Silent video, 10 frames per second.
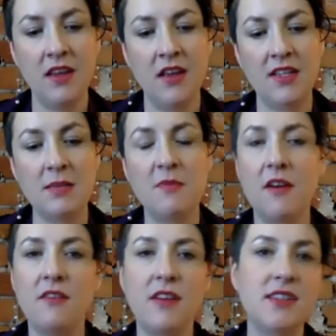Some
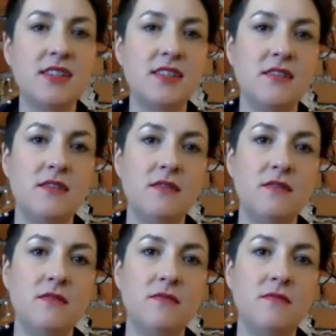of us
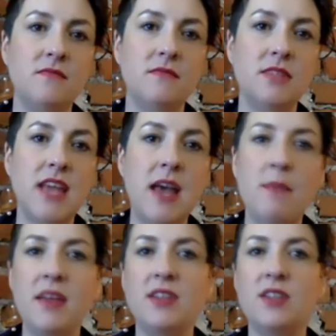tap
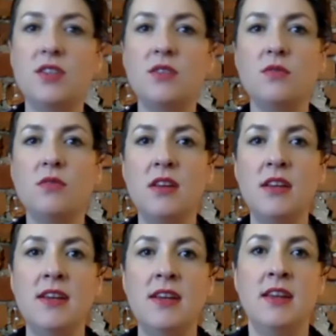into
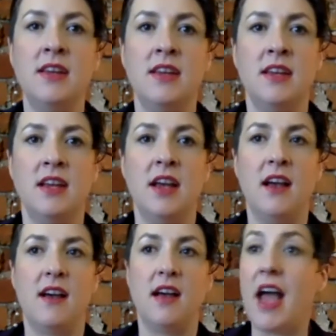
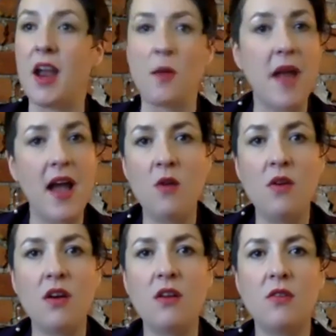a higher
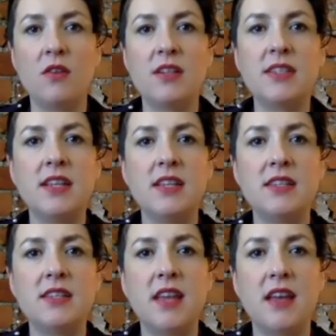power or a
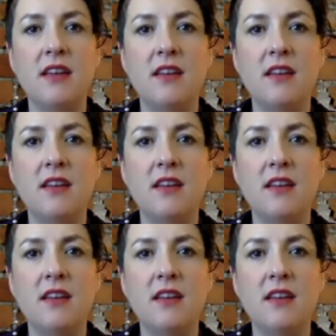sense that